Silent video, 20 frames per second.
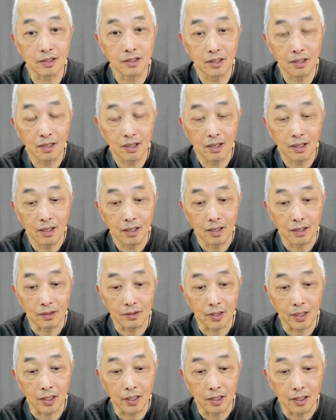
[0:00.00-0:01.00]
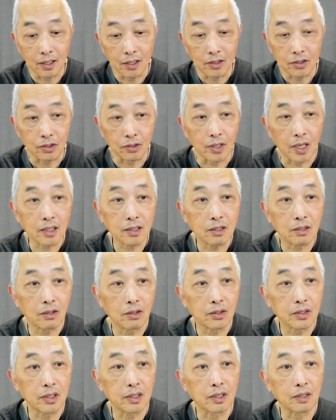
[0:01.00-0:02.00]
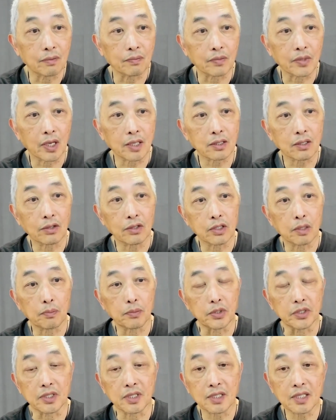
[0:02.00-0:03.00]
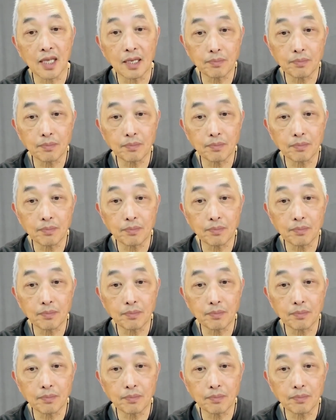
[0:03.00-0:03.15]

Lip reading: All right? So that's called the perception.